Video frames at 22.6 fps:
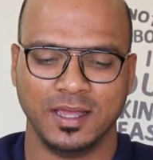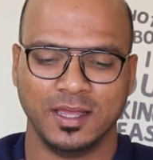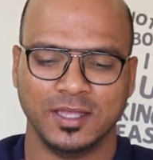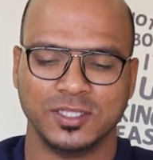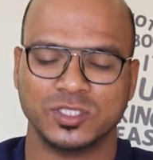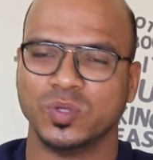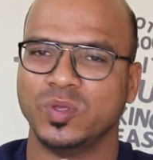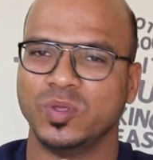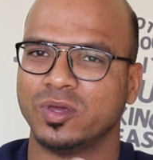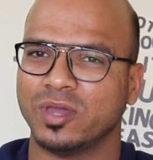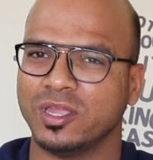
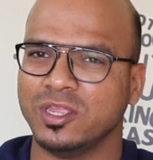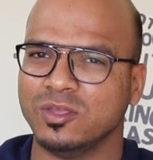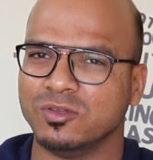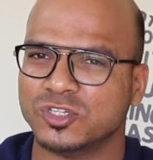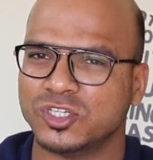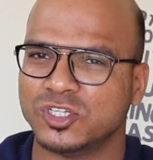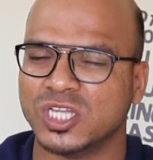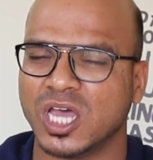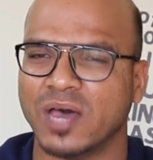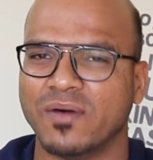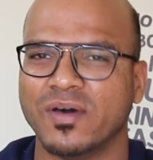So you can
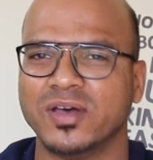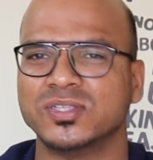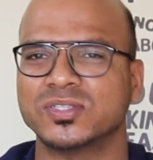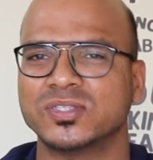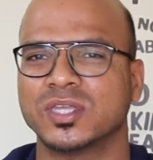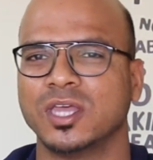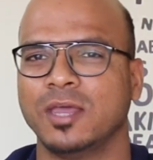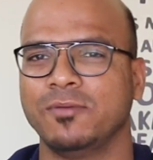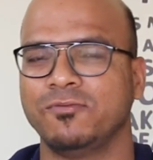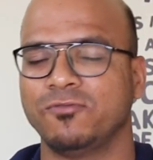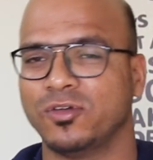use
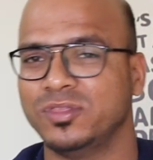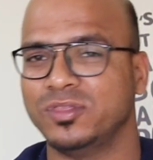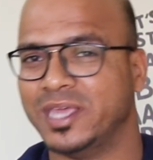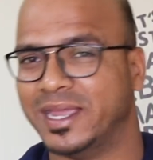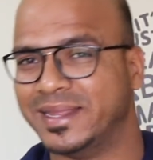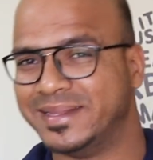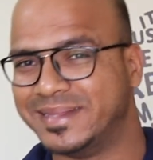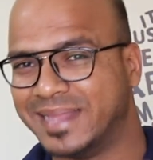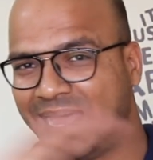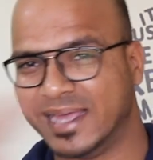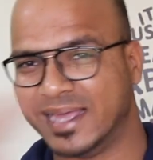JavaScript for the
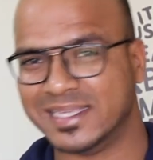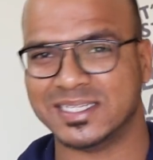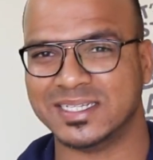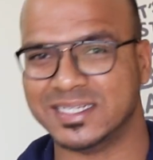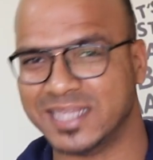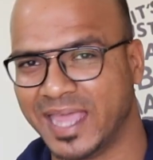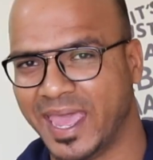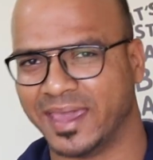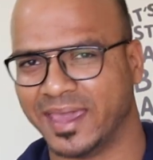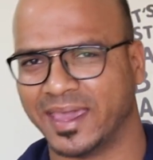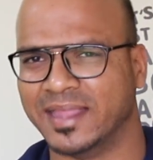entire
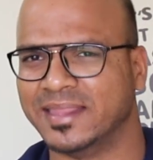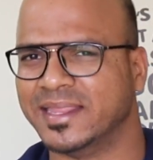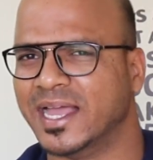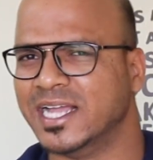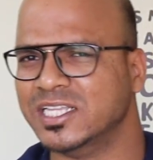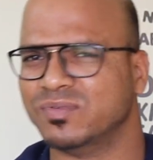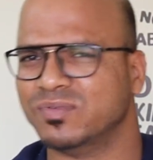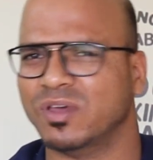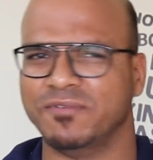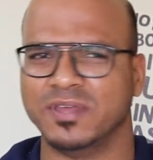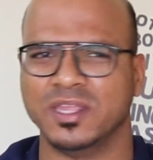stack, and
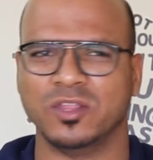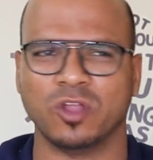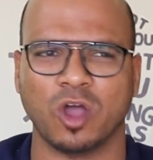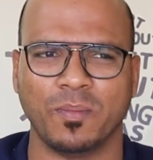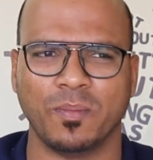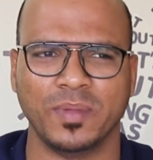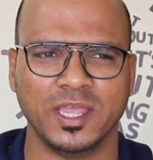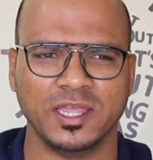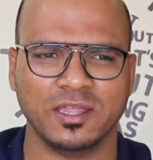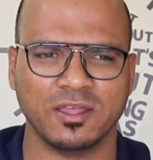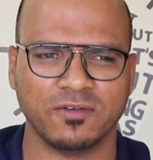that's why we
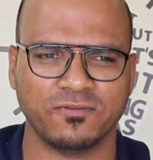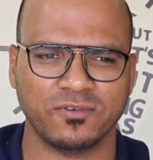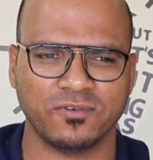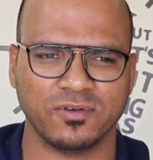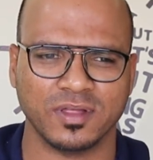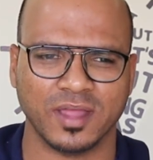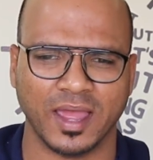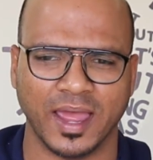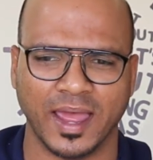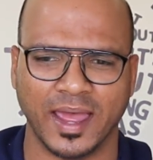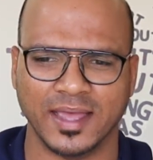normally
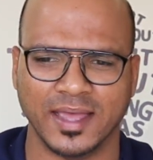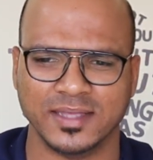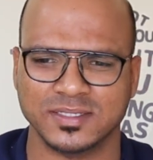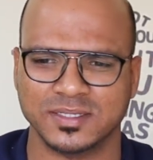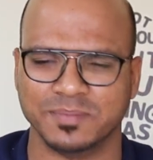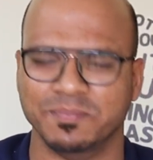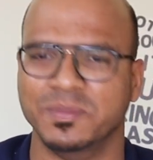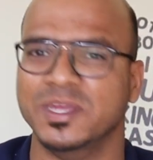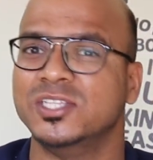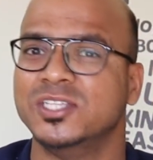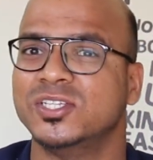refer
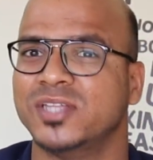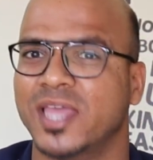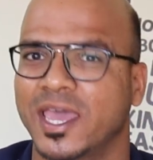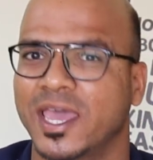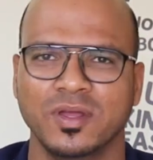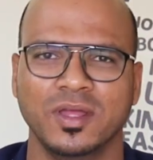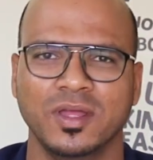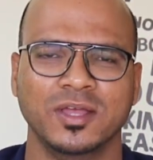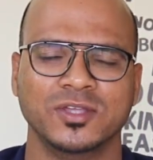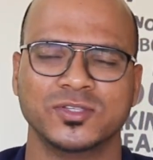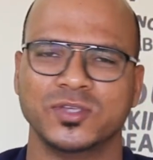as mean
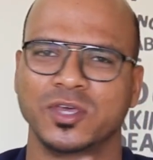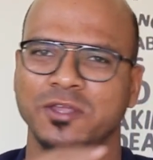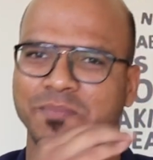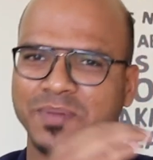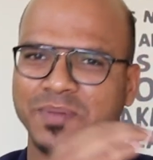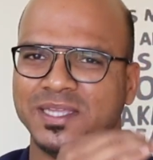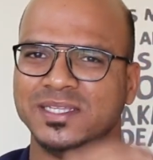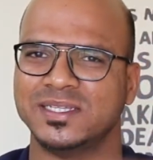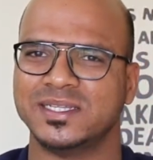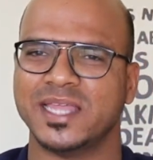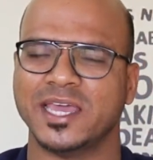stack. So in
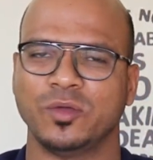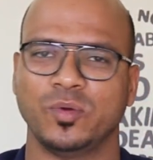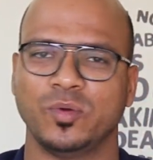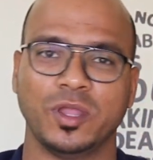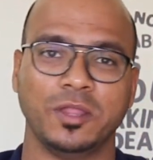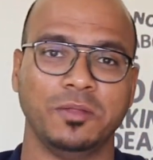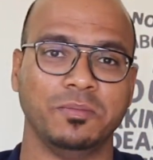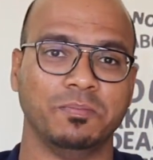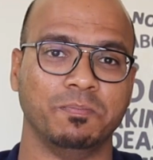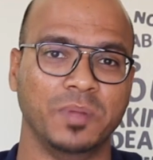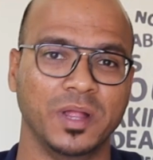mean stack, you
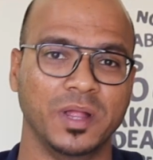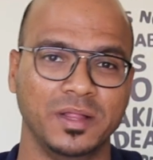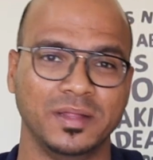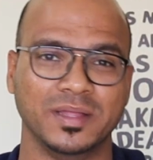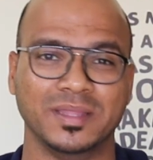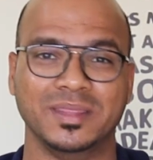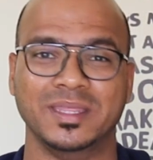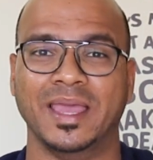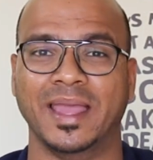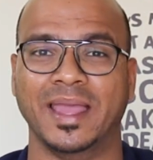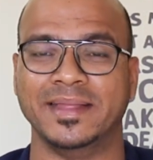can
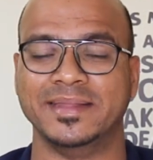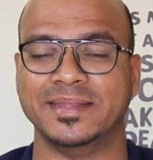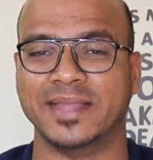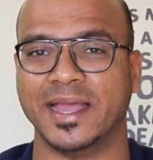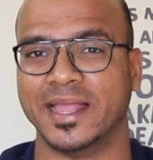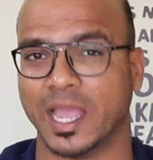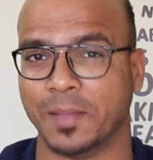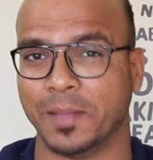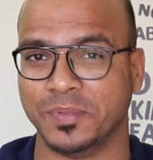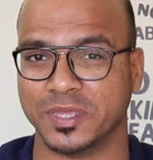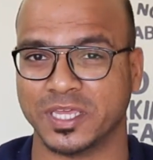build the
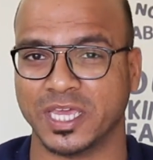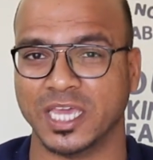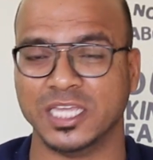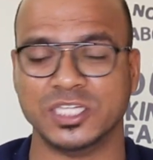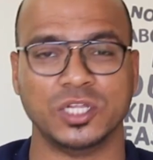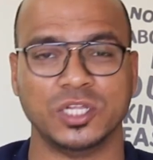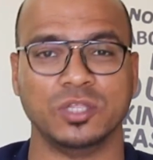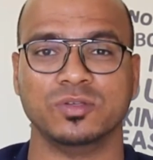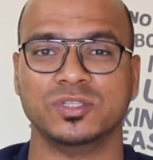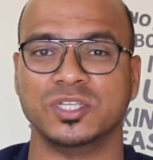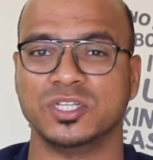entire
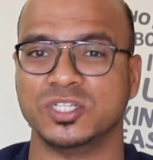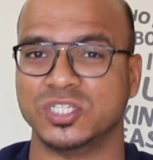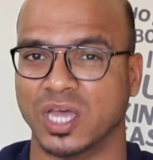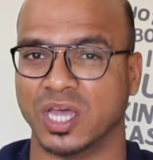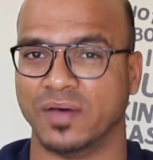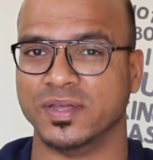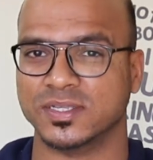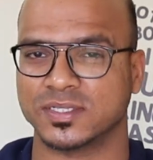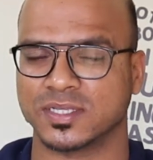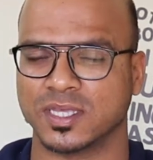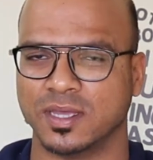application using
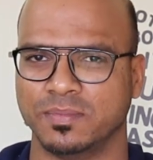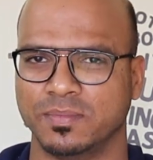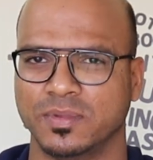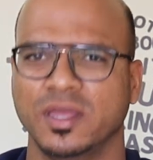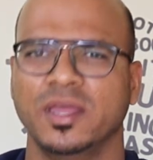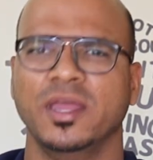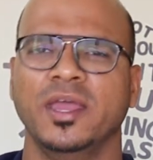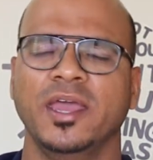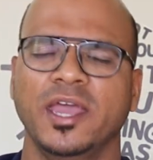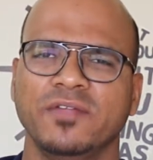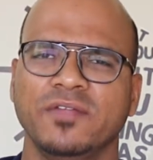JavaScript.
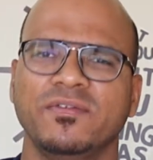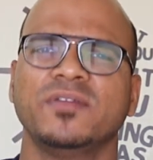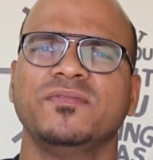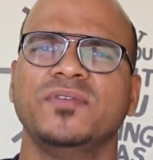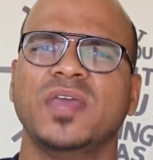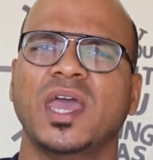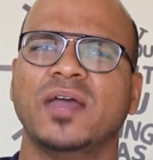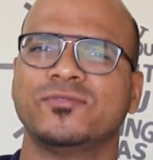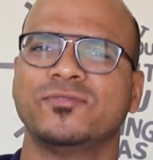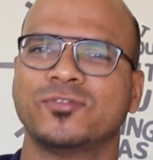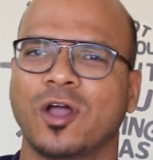In fact, we
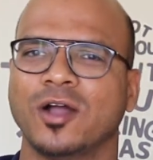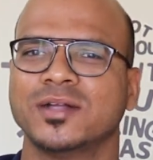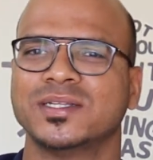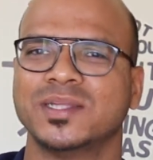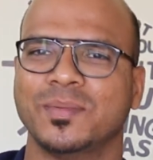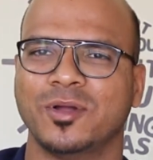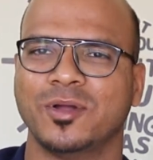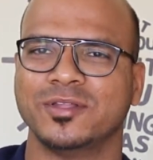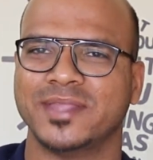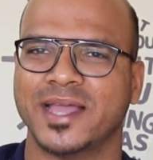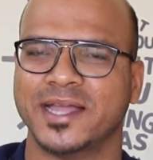have talked
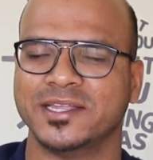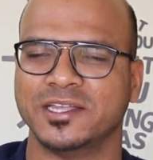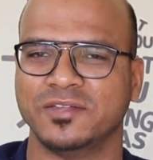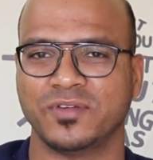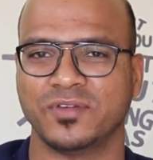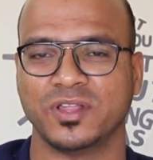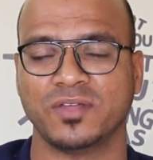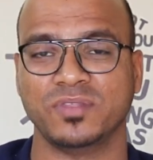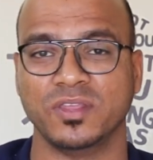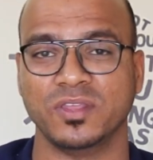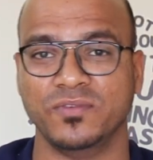about that in
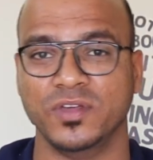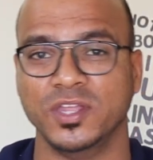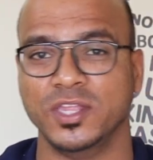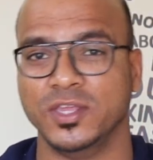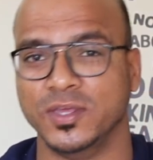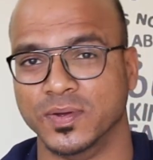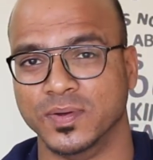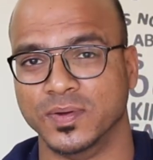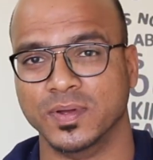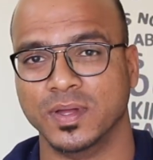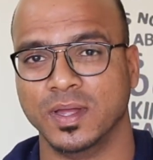one of the
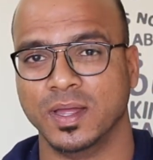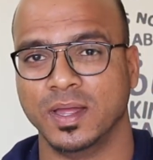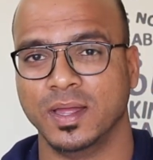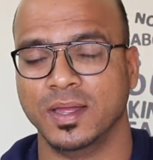video.